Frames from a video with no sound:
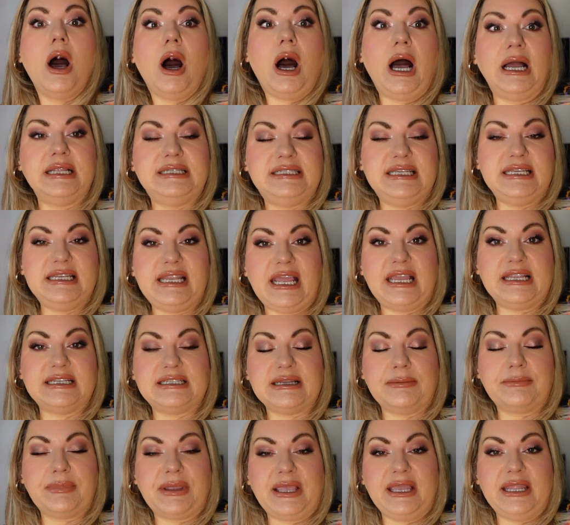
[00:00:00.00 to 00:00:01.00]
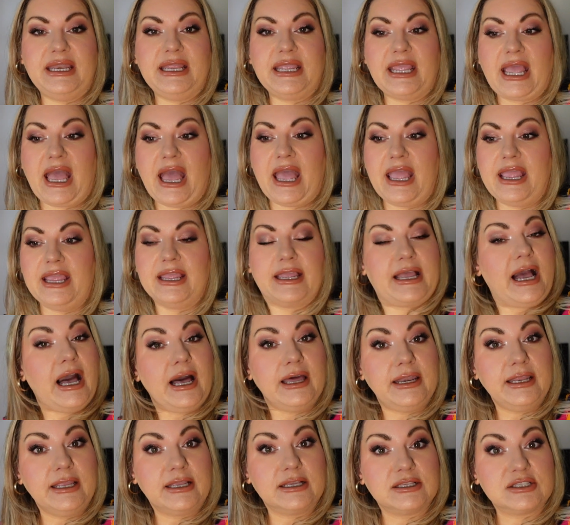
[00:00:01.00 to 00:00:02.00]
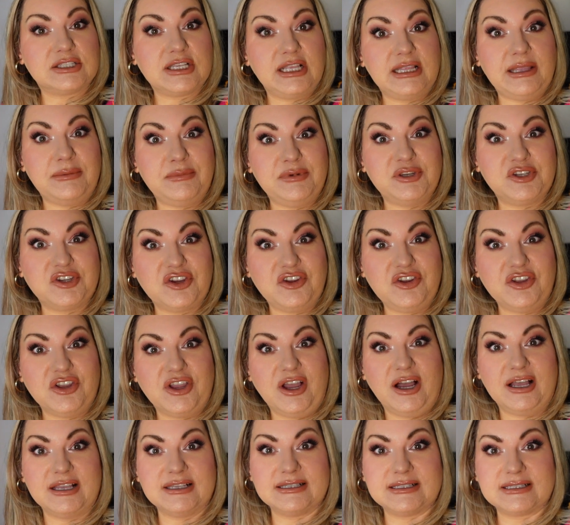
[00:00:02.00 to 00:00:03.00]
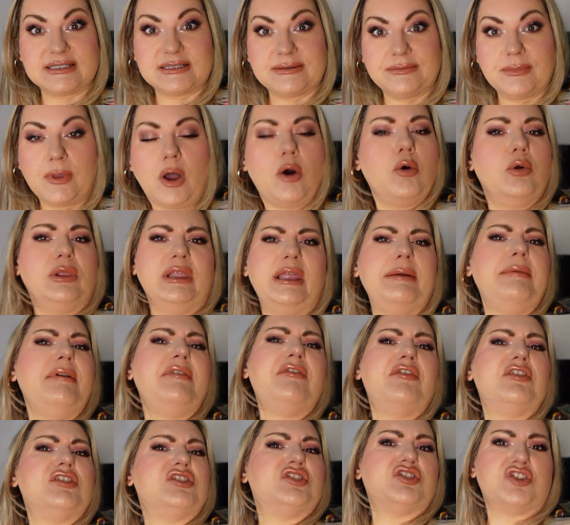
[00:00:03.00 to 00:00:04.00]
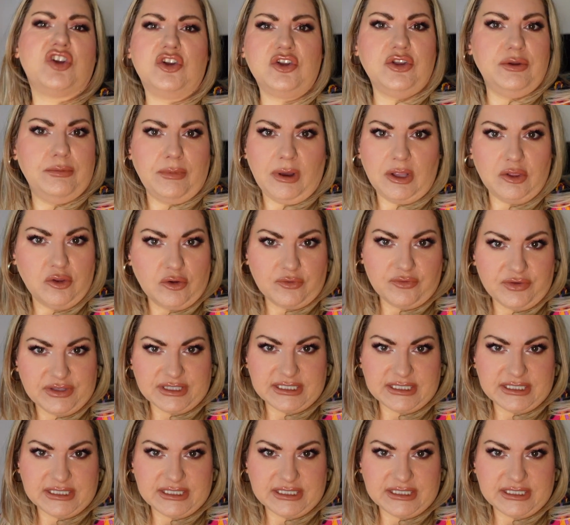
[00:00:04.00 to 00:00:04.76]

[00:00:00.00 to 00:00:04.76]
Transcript: I did end up getting a cardigan, so let me show you guys. Oh, let me first show you my look for